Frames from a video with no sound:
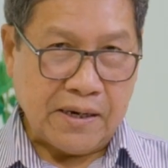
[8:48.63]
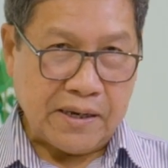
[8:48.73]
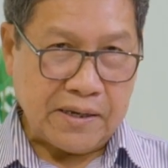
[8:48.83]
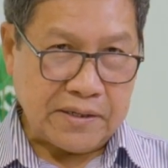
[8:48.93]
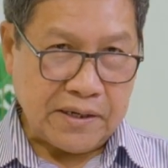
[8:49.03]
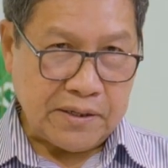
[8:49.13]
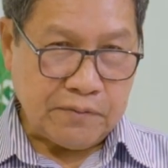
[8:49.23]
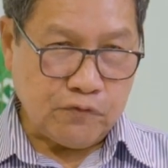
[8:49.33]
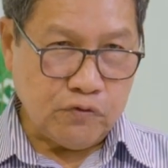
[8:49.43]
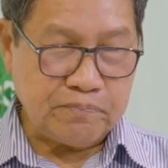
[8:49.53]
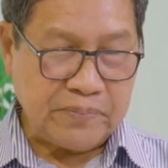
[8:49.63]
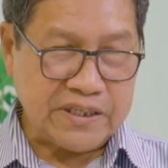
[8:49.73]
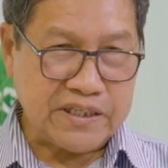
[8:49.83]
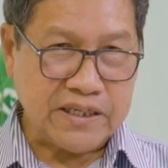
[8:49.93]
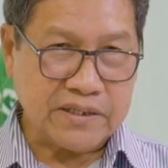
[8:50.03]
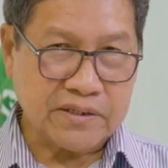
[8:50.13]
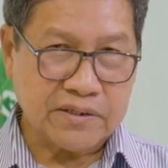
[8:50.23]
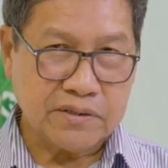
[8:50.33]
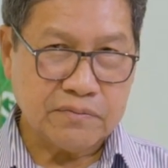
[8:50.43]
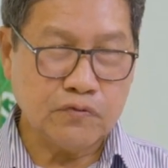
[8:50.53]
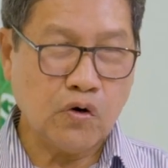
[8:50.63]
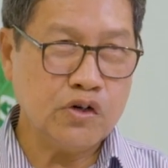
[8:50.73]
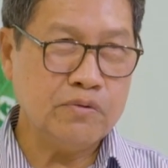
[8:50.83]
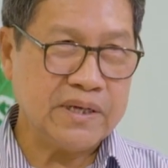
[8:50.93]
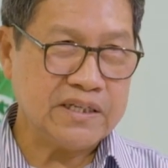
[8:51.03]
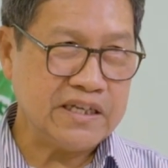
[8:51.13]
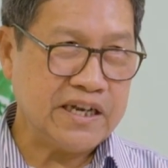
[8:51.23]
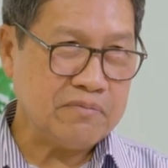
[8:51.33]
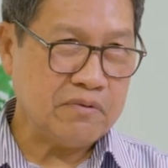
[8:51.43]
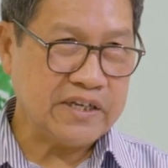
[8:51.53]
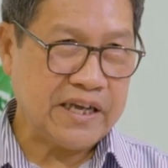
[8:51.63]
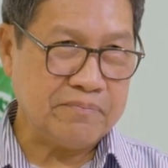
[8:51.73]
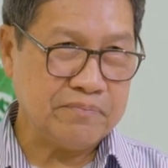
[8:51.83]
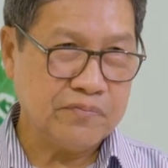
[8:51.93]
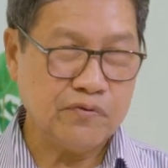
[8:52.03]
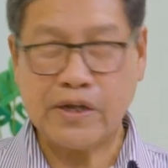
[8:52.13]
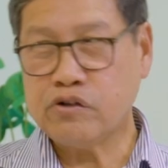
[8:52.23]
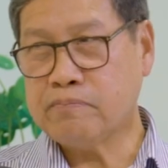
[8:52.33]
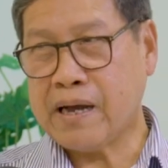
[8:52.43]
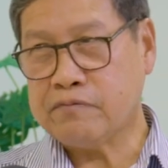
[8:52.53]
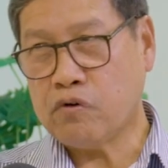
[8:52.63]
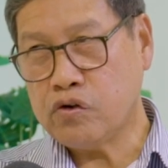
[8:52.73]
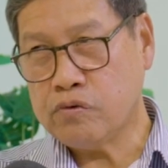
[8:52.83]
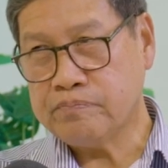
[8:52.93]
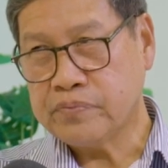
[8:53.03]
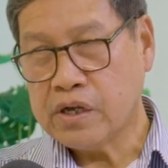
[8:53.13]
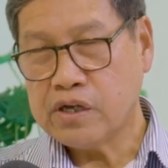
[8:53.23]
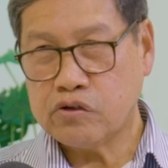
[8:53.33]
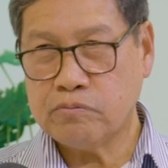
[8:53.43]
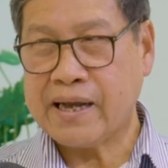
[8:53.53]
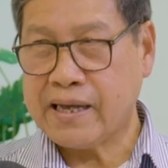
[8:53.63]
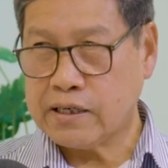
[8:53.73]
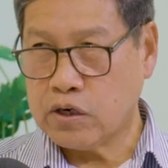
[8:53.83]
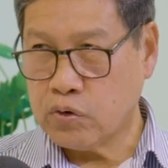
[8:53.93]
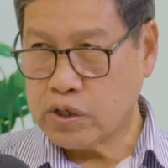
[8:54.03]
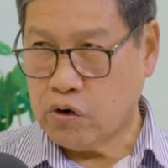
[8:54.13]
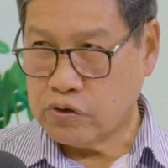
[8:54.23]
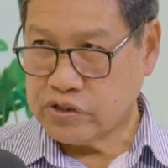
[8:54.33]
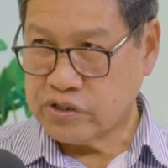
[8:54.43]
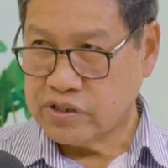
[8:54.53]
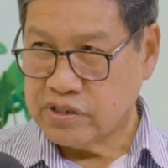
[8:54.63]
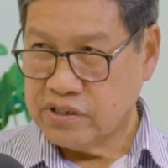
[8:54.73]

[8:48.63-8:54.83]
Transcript: in the food business, volume is the name of the game. When you buy volume, you buy at a lower cost.